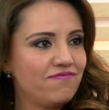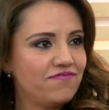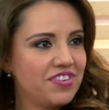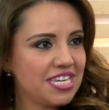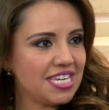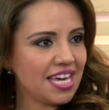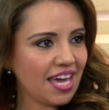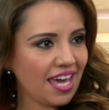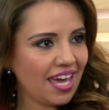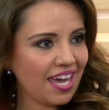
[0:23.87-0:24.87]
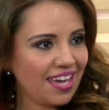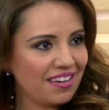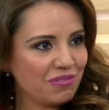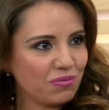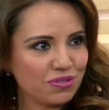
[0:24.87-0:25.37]

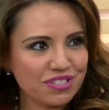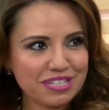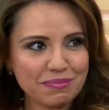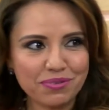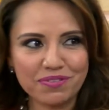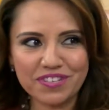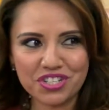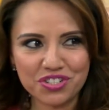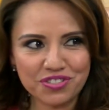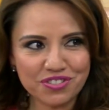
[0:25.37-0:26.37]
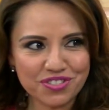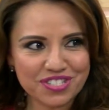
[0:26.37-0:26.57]
VA Real Estate Professionals?